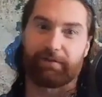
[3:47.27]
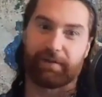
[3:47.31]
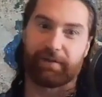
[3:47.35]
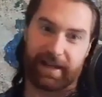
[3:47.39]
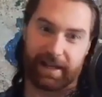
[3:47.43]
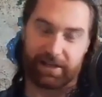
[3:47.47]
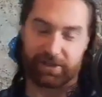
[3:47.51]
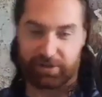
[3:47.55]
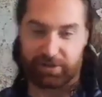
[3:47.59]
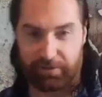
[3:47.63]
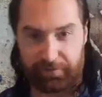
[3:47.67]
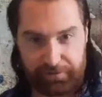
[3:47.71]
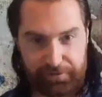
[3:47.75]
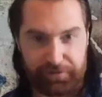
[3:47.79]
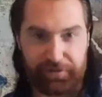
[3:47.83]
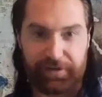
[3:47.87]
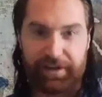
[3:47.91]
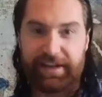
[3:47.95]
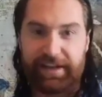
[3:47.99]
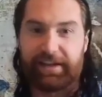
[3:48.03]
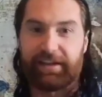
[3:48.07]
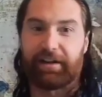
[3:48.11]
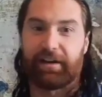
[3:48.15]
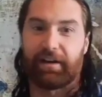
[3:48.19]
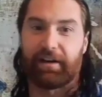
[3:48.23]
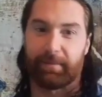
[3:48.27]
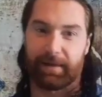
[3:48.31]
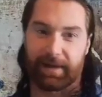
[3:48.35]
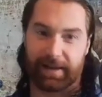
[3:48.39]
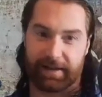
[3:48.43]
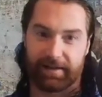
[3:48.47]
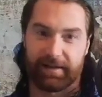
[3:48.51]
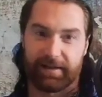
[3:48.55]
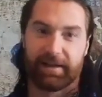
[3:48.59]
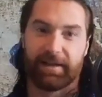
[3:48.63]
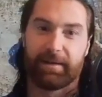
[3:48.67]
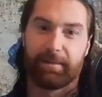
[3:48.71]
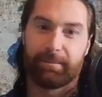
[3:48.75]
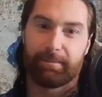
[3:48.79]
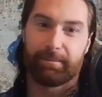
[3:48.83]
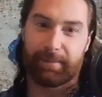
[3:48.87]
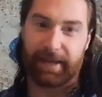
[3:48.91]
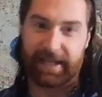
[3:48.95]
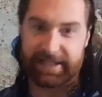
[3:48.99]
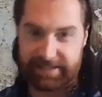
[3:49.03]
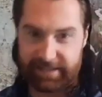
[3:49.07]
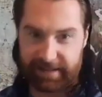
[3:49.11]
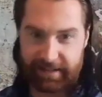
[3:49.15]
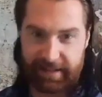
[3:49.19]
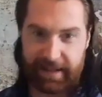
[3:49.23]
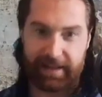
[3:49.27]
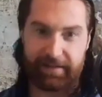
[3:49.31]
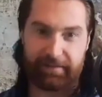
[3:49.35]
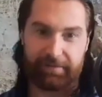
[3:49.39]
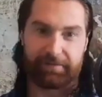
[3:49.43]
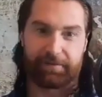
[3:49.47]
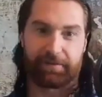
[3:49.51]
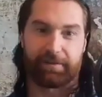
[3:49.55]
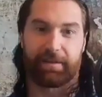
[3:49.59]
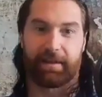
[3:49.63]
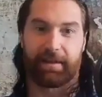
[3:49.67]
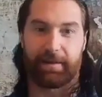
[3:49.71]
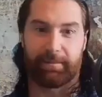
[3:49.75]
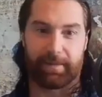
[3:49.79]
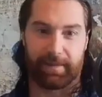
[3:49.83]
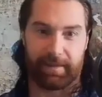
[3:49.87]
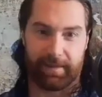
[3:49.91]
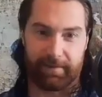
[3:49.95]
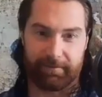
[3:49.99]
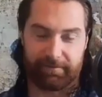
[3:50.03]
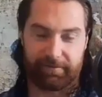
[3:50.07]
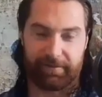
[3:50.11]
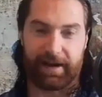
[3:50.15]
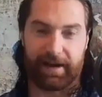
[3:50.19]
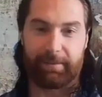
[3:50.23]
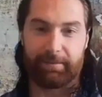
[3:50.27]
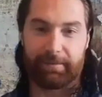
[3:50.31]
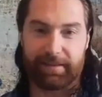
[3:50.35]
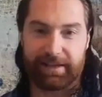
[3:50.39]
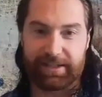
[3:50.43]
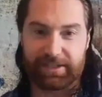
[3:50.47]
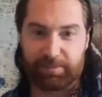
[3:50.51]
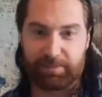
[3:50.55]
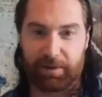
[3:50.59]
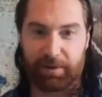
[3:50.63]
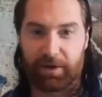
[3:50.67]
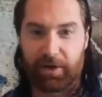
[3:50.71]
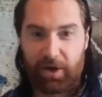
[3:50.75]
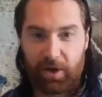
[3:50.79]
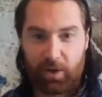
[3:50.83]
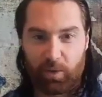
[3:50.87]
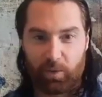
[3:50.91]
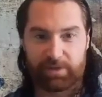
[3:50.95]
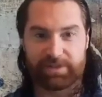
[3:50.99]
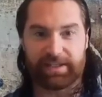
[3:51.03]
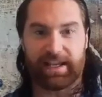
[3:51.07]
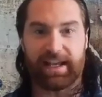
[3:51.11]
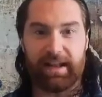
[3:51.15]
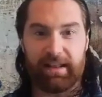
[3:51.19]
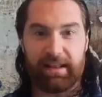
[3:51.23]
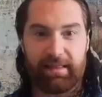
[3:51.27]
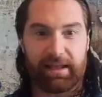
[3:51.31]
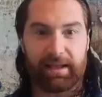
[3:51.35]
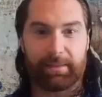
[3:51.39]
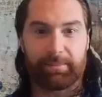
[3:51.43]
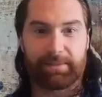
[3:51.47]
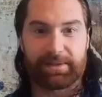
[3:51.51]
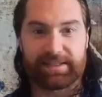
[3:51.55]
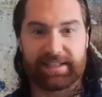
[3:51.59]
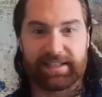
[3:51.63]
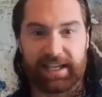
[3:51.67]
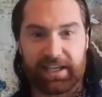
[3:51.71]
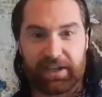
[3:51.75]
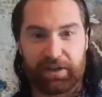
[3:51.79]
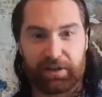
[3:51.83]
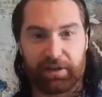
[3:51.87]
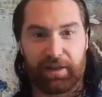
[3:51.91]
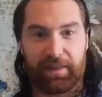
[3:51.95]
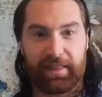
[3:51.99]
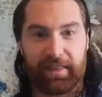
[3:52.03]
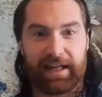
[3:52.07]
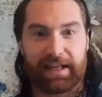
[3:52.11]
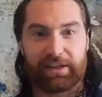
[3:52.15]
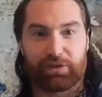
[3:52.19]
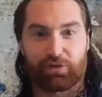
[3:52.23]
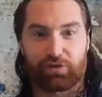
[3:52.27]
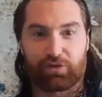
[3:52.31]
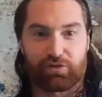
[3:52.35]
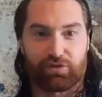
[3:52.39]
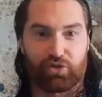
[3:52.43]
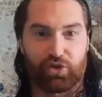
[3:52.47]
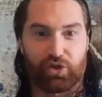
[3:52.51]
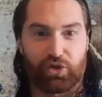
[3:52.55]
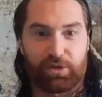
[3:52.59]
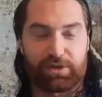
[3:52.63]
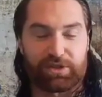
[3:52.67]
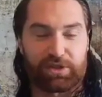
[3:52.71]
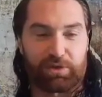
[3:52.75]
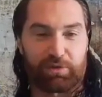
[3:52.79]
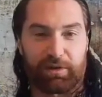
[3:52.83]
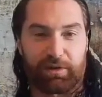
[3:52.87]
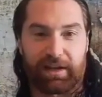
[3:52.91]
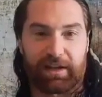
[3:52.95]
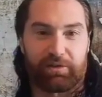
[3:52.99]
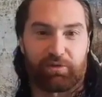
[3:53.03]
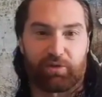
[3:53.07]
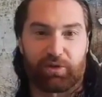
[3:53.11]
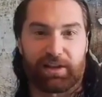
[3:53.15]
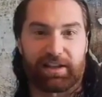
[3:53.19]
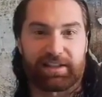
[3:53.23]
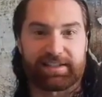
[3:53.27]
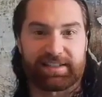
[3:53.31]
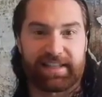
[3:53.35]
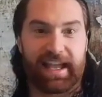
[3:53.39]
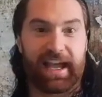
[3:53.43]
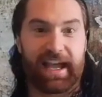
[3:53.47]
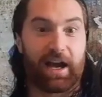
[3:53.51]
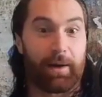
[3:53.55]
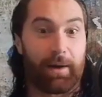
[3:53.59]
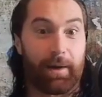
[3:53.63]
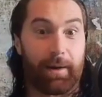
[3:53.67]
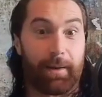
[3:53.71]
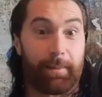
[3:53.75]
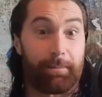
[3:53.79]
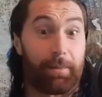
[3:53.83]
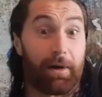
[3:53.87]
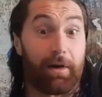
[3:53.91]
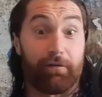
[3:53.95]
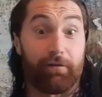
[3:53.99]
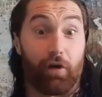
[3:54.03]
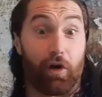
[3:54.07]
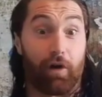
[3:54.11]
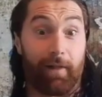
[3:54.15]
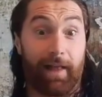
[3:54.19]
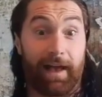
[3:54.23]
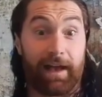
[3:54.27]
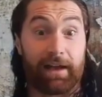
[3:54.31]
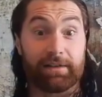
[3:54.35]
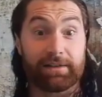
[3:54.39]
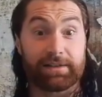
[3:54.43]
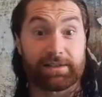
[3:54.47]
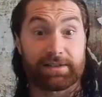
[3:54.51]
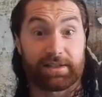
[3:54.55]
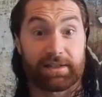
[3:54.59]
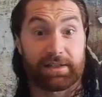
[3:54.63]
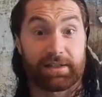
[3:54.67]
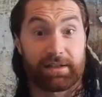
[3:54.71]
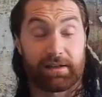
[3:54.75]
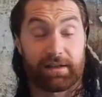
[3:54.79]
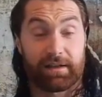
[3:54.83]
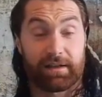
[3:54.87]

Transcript: Financial freedom and better life for them and their families. But was there anything in particular that drew you to real estate above all else?